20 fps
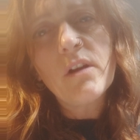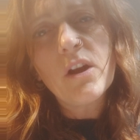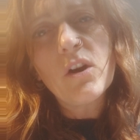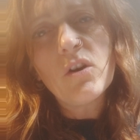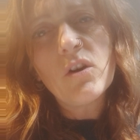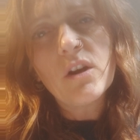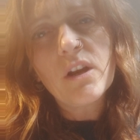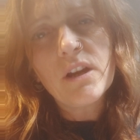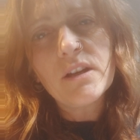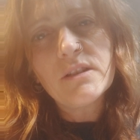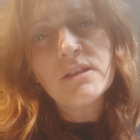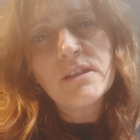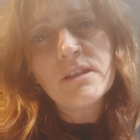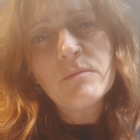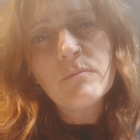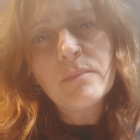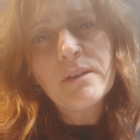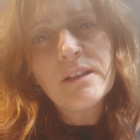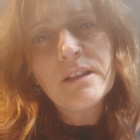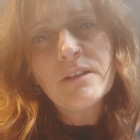hook into the
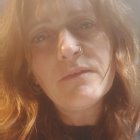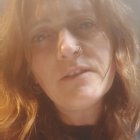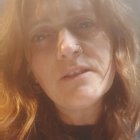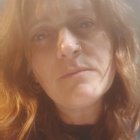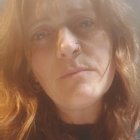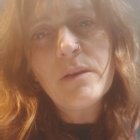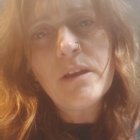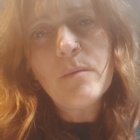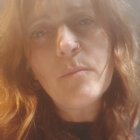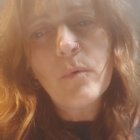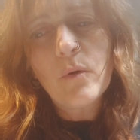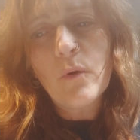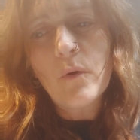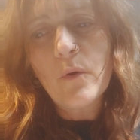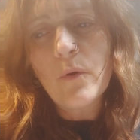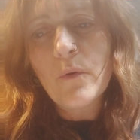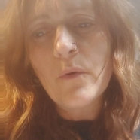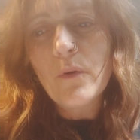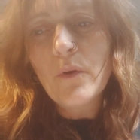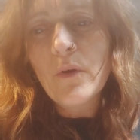middle of his people,
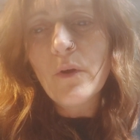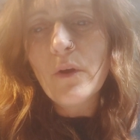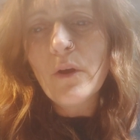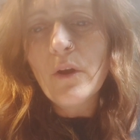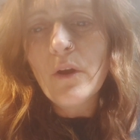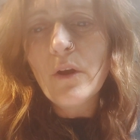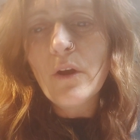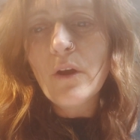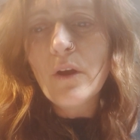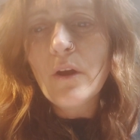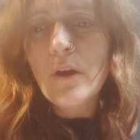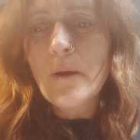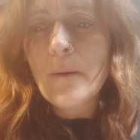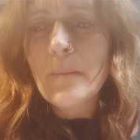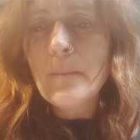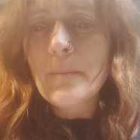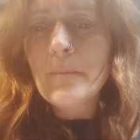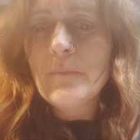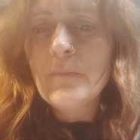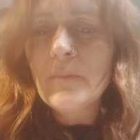
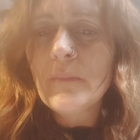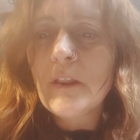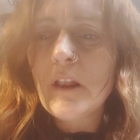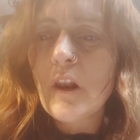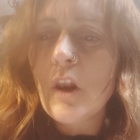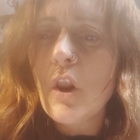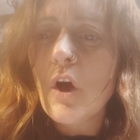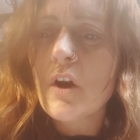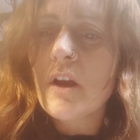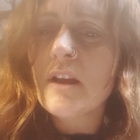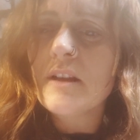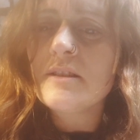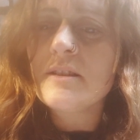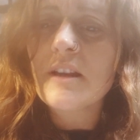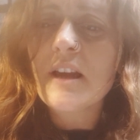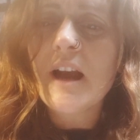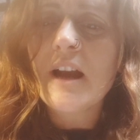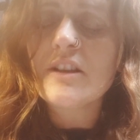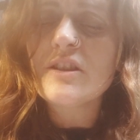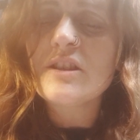longing to
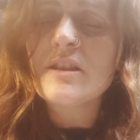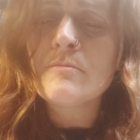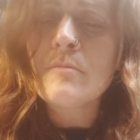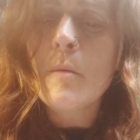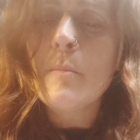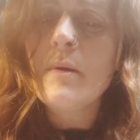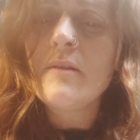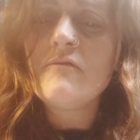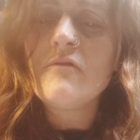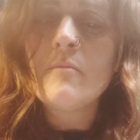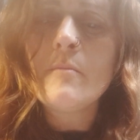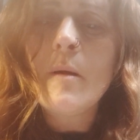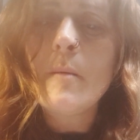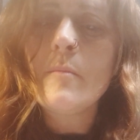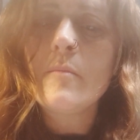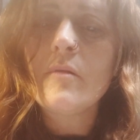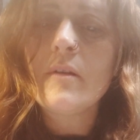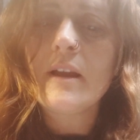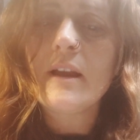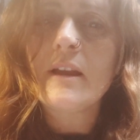catch them up in
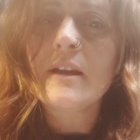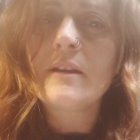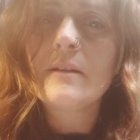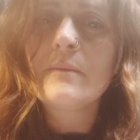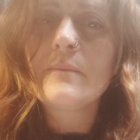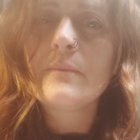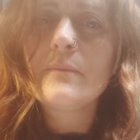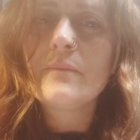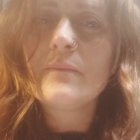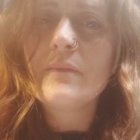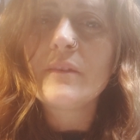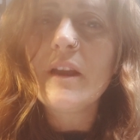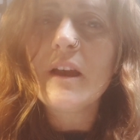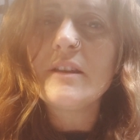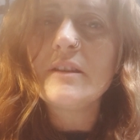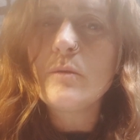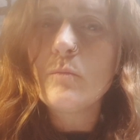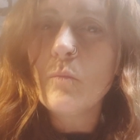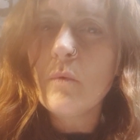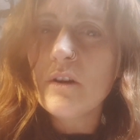remembering and
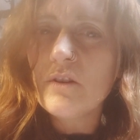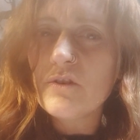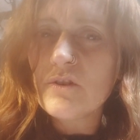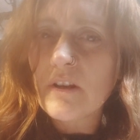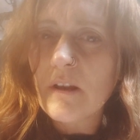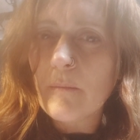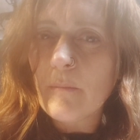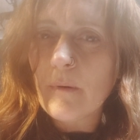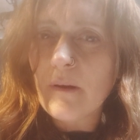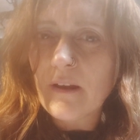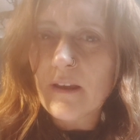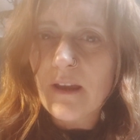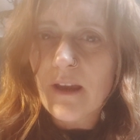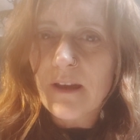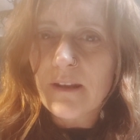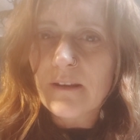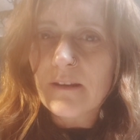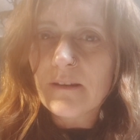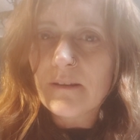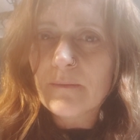in worship
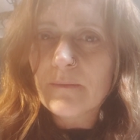again.